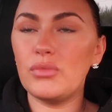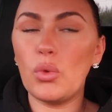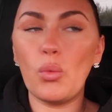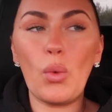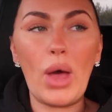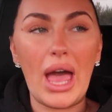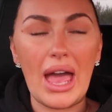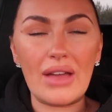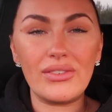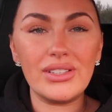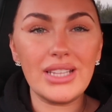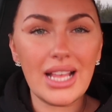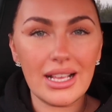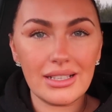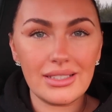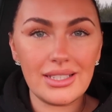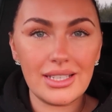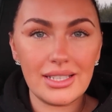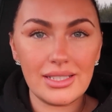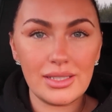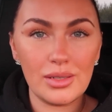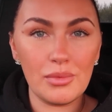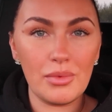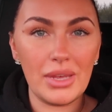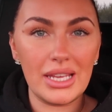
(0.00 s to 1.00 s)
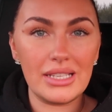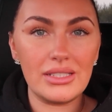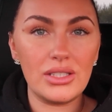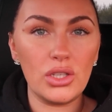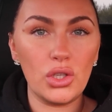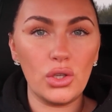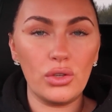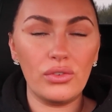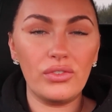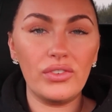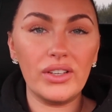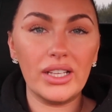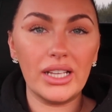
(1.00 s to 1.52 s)
Whatever that system is
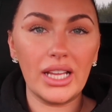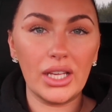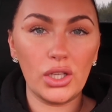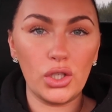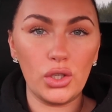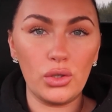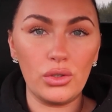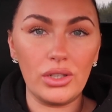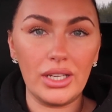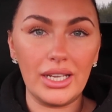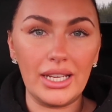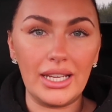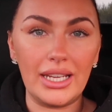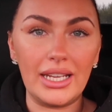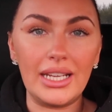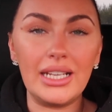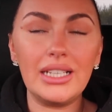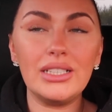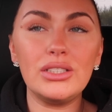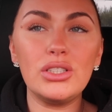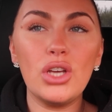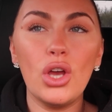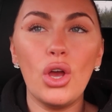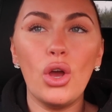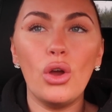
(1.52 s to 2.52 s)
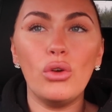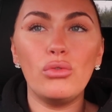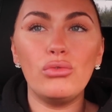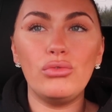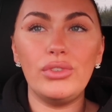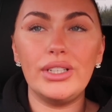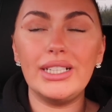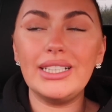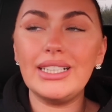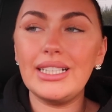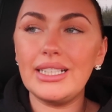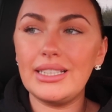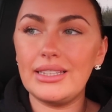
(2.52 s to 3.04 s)
that you feel like you need,
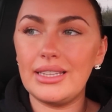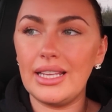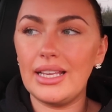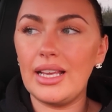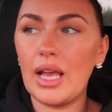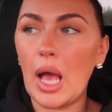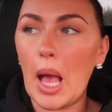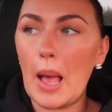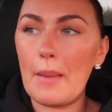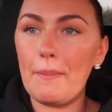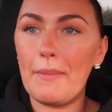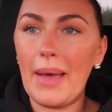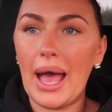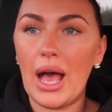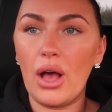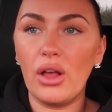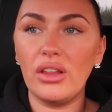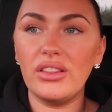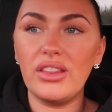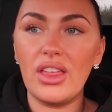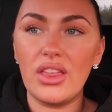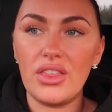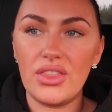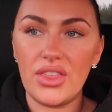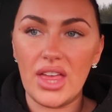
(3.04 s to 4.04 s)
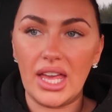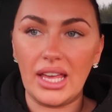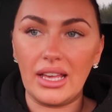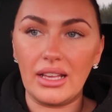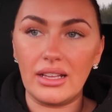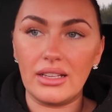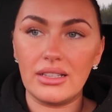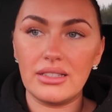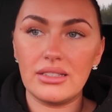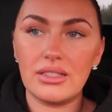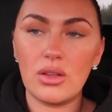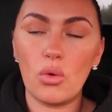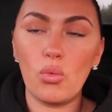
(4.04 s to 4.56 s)
really think about the
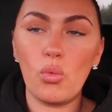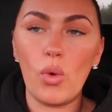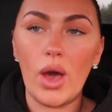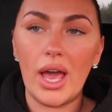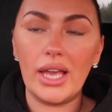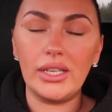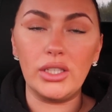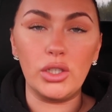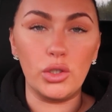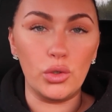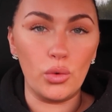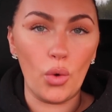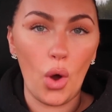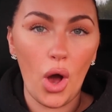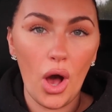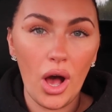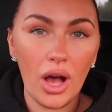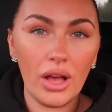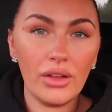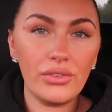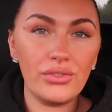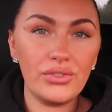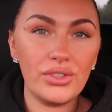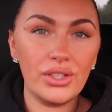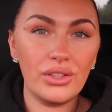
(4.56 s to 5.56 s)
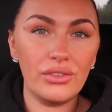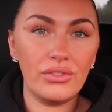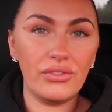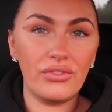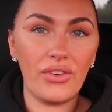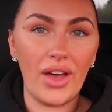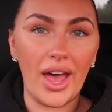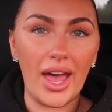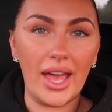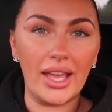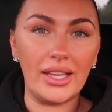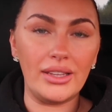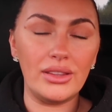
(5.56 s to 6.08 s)
things where you often
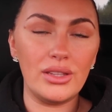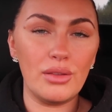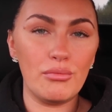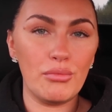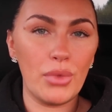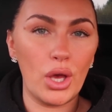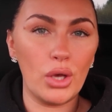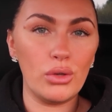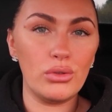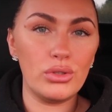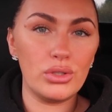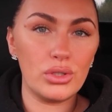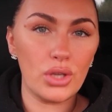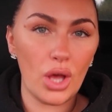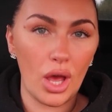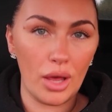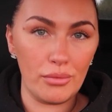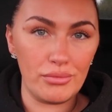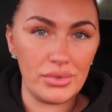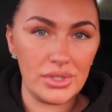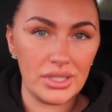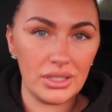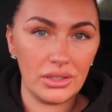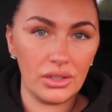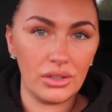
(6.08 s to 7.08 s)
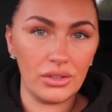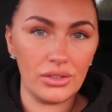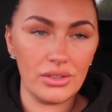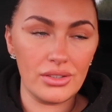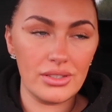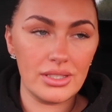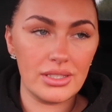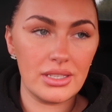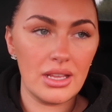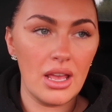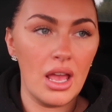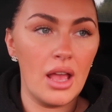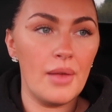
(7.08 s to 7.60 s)
find the most
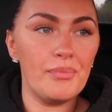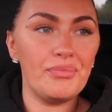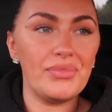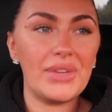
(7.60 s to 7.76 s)
obstacles.